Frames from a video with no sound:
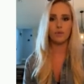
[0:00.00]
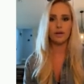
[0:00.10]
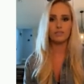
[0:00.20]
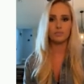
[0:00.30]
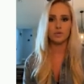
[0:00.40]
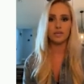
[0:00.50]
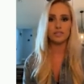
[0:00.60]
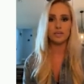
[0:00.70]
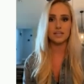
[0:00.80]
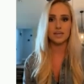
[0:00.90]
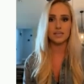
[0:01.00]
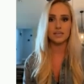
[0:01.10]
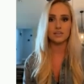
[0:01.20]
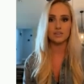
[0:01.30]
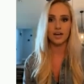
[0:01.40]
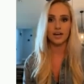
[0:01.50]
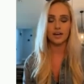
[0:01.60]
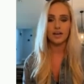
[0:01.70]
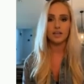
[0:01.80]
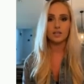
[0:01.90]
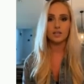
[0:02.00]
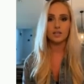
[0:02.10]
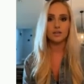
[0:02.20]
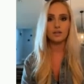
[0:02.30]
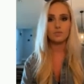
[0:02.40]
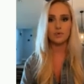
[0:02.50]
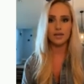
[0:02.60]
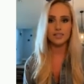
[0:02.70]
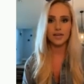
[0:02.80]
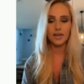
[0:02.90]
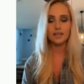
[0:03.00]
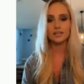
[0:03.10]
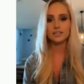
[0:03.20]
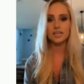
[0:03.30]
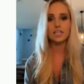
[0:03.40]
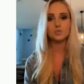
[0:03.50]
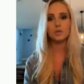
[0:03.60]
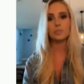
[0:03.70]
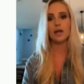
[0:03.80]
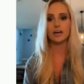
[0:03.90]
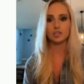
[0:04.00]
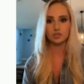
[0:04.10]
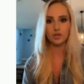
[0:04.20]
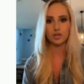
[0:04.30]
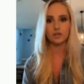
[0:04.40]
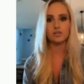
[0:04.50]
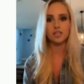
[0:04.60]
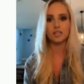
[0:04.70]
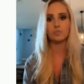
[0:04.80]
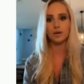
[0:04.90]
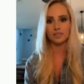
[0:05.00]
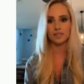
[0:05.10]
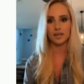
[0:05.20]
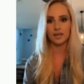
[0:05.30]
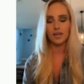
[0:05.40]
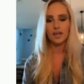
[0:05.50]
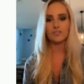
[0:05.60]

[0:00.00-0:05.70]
of the point of the PSA that I did the other night. You set your own price tag. You teach people how to treat you. You set the precedent.